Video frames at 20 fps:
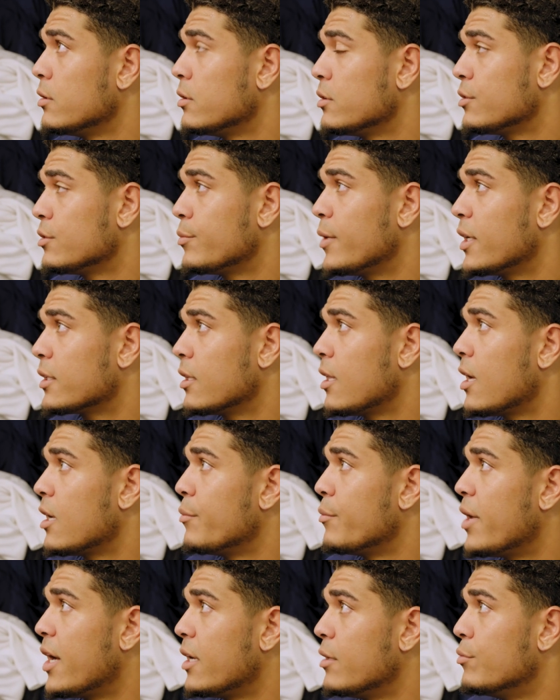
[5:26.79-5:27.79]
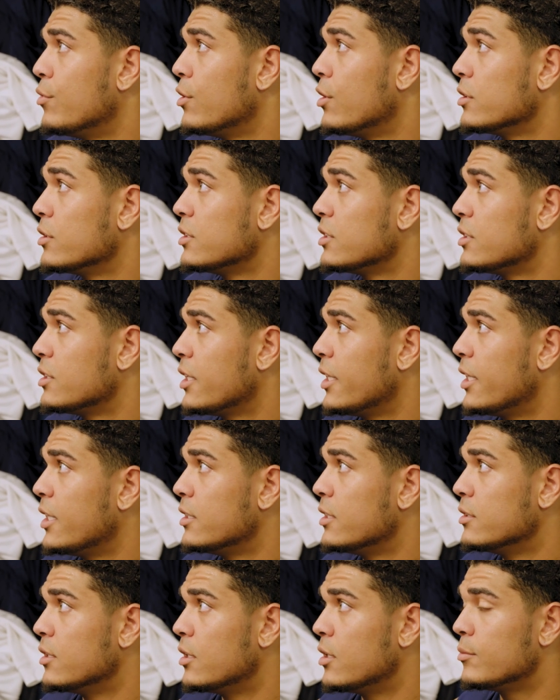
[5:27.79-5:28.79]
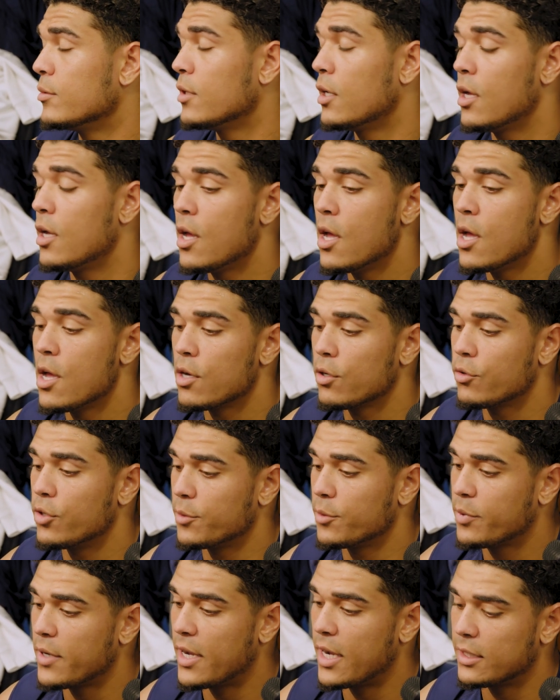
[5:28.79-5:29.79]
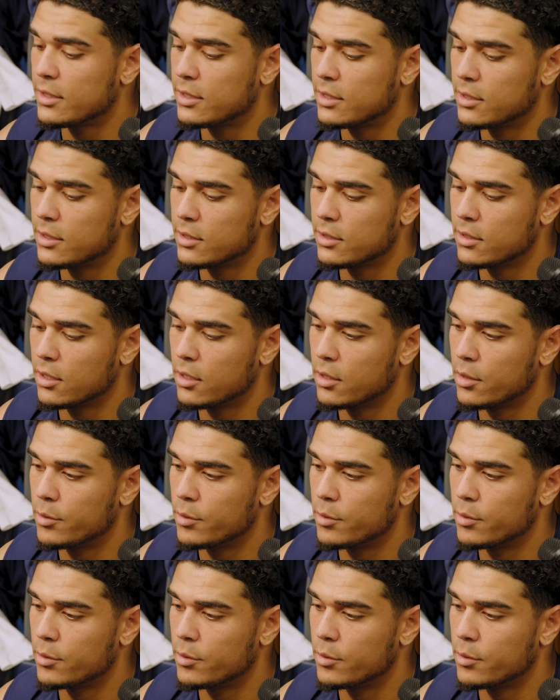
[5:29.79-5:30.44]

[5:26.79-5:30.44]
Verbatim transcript: Expect a lot of batted balls, get your hands up, quick passes.